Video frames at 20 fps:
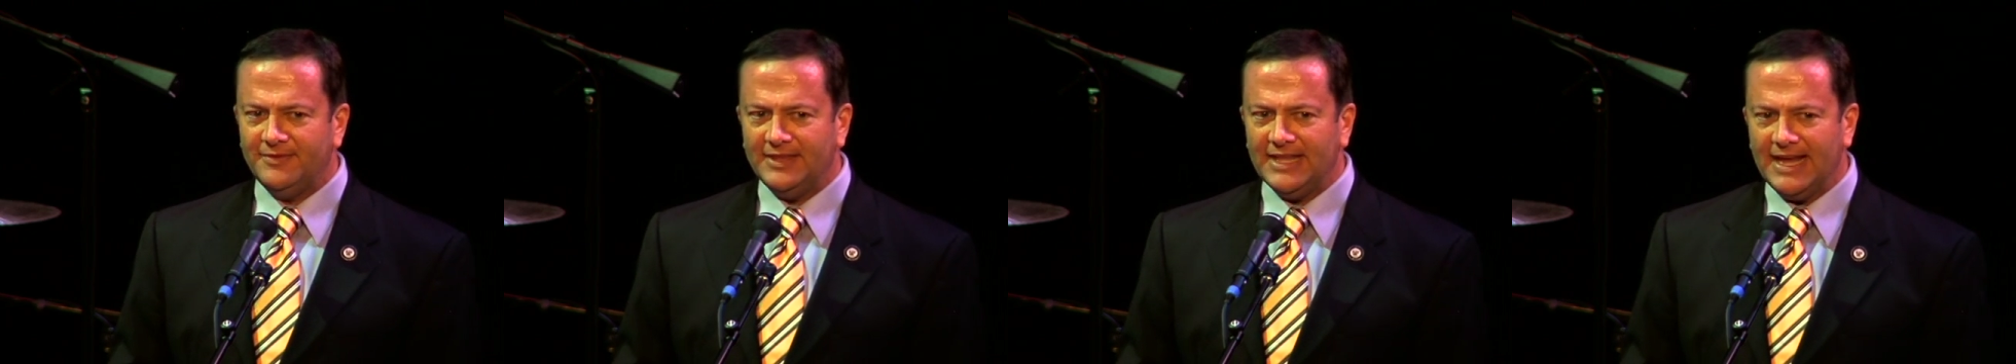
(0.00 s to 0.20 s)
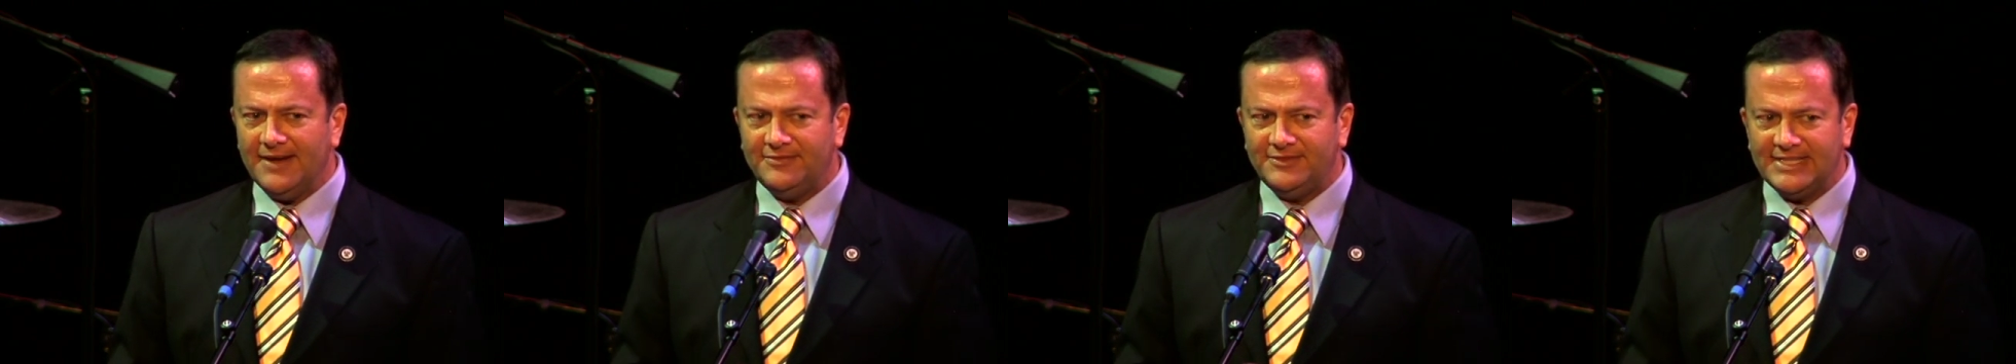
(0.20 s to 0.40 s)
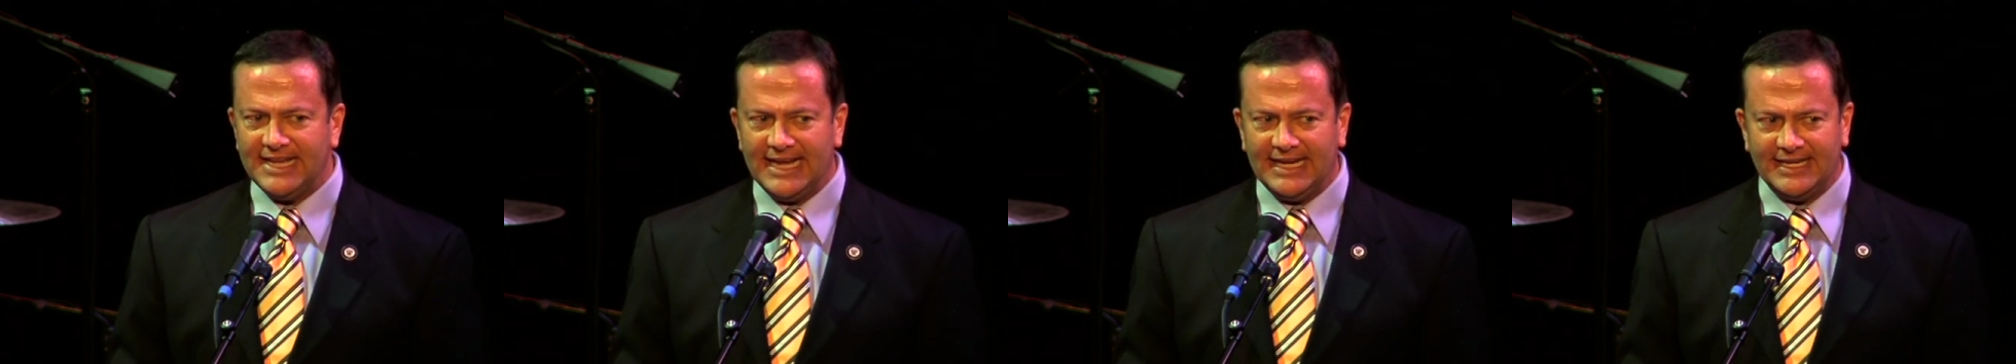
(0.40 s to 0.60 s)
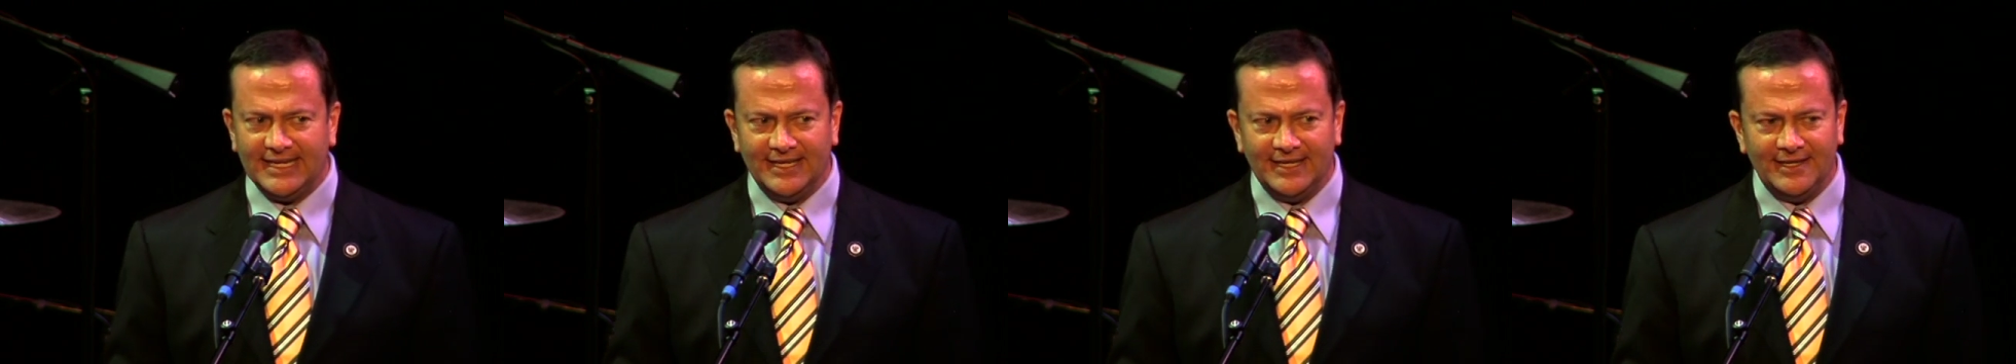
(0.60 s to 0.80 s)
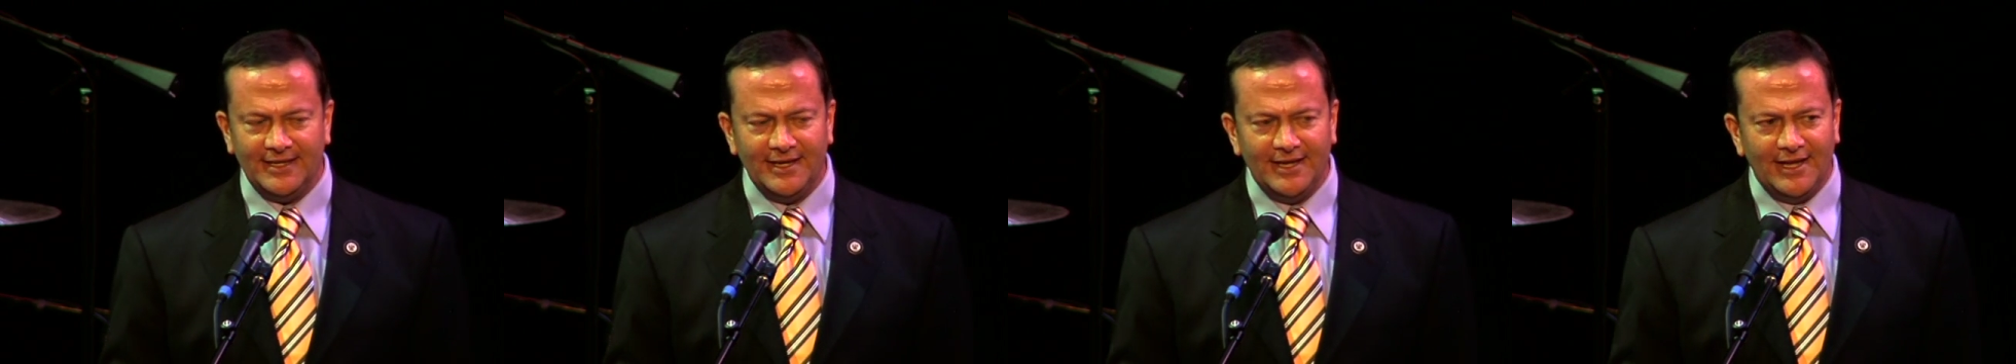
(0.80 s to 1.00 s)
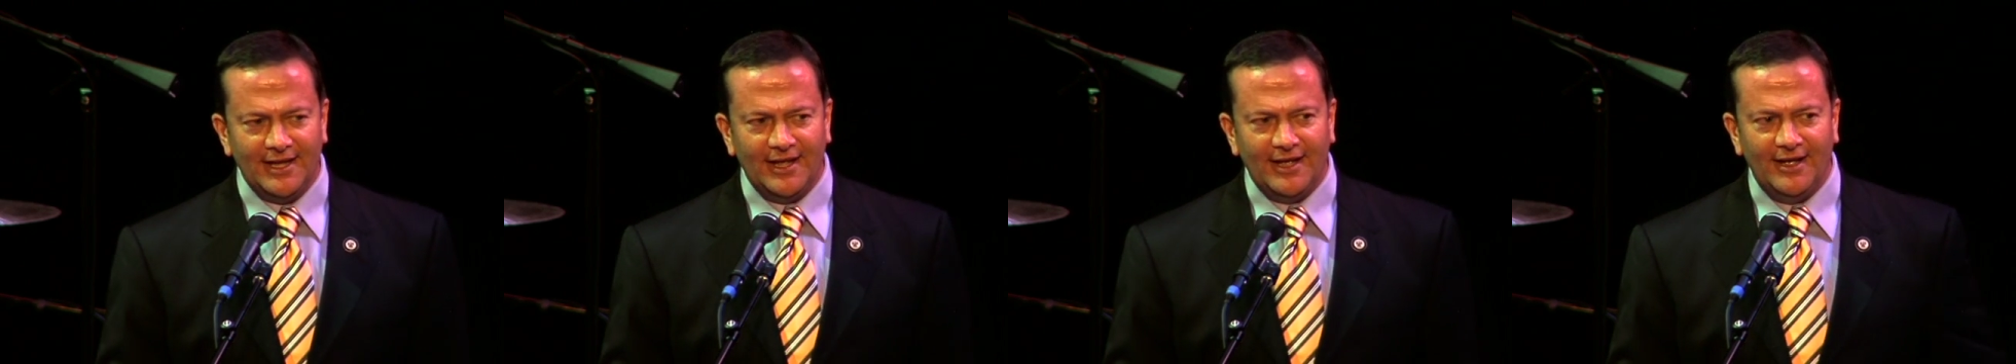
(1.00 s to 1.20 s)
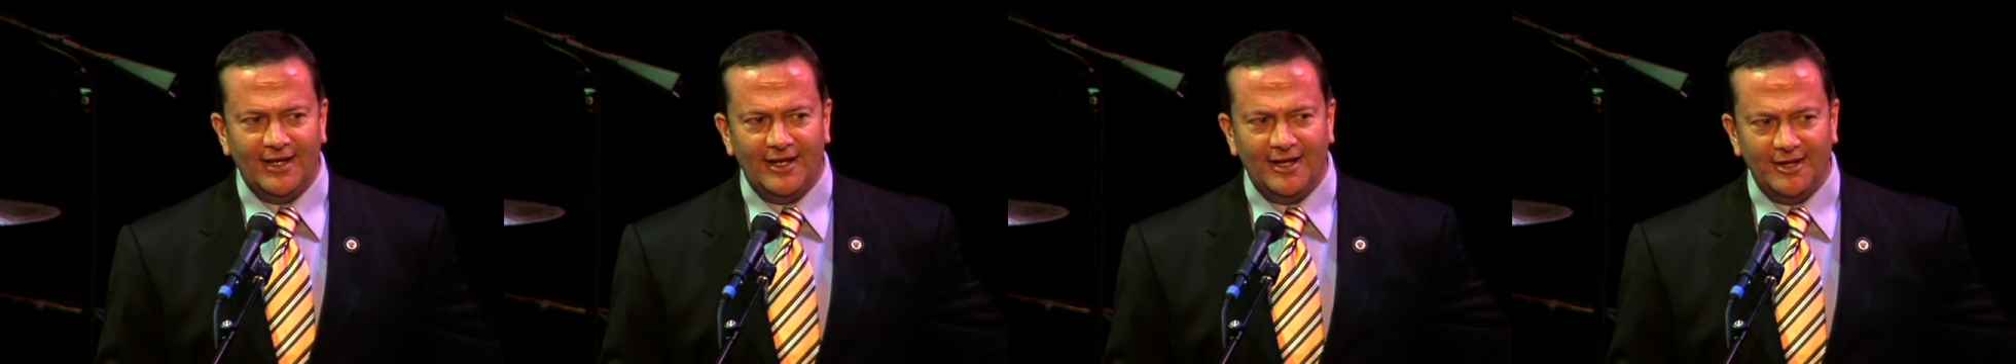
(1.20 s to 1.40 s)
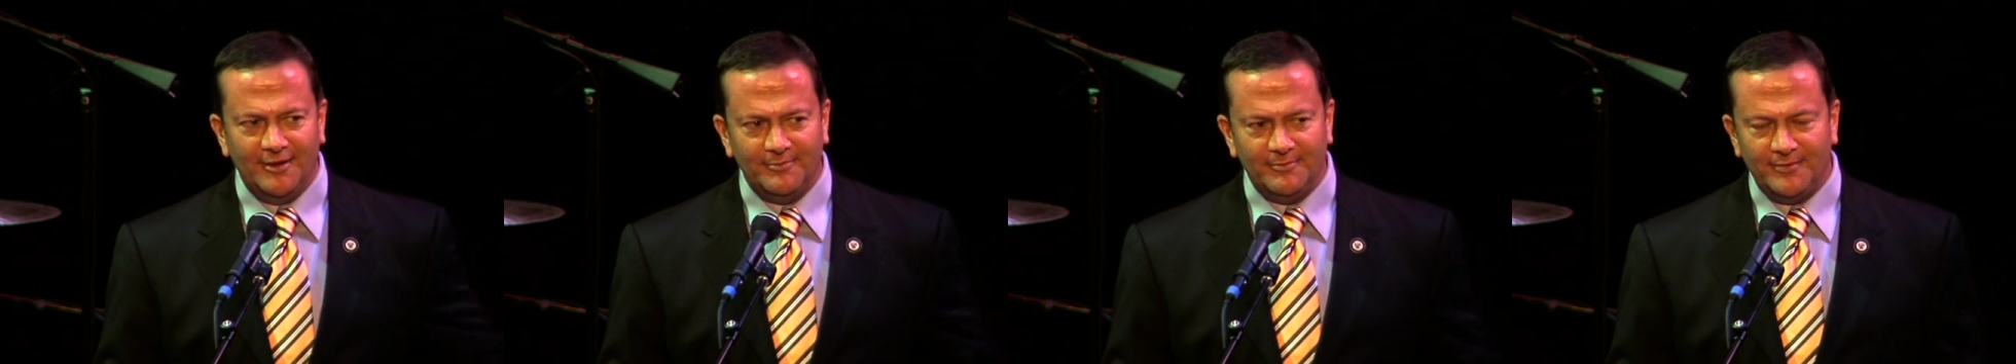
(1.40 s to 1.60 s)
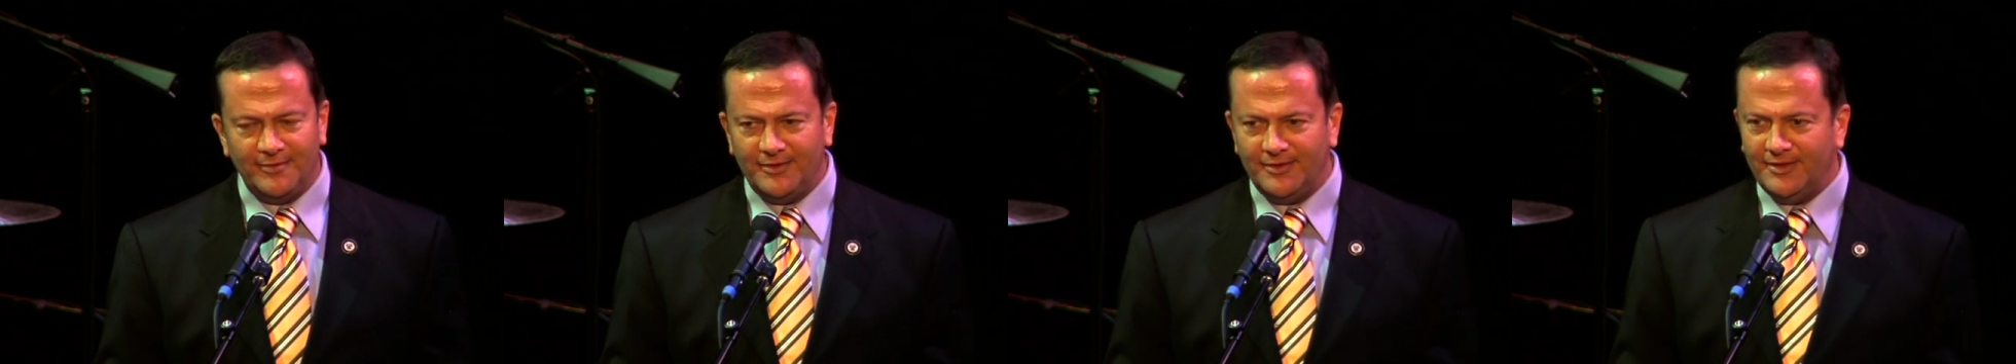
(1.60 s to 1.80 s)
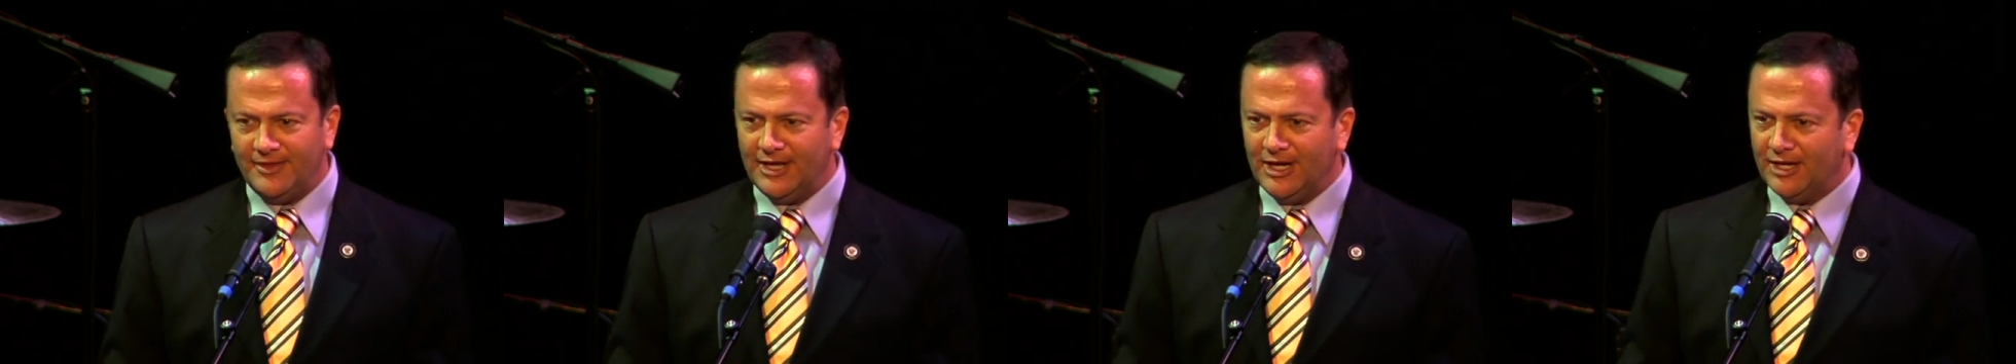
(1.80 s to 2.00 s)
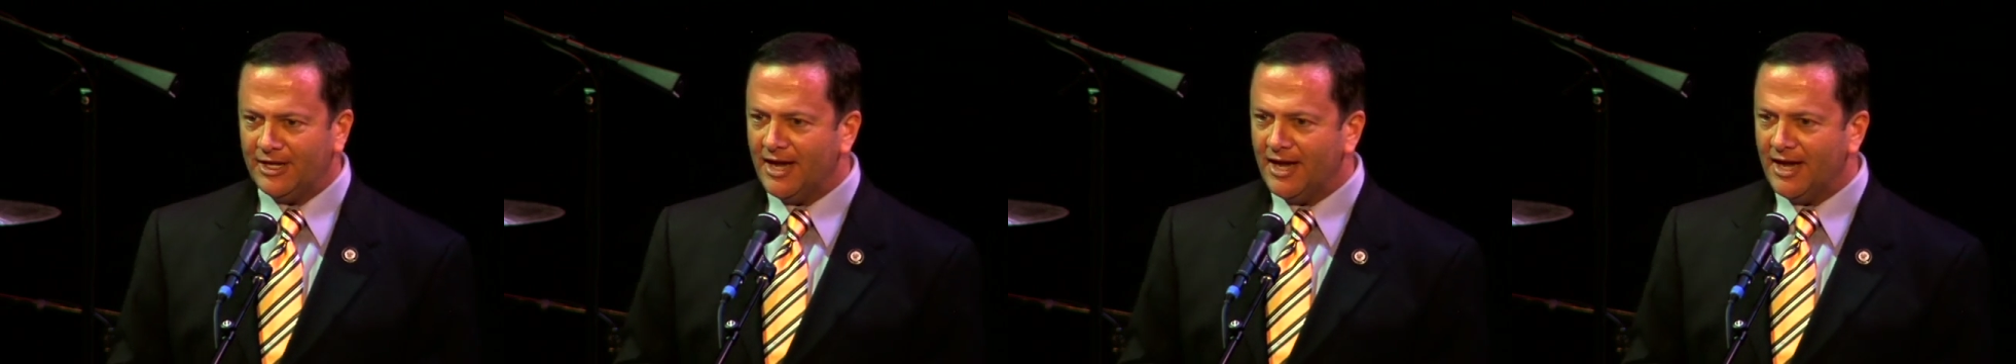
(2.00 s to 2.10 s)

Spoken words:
they've taken their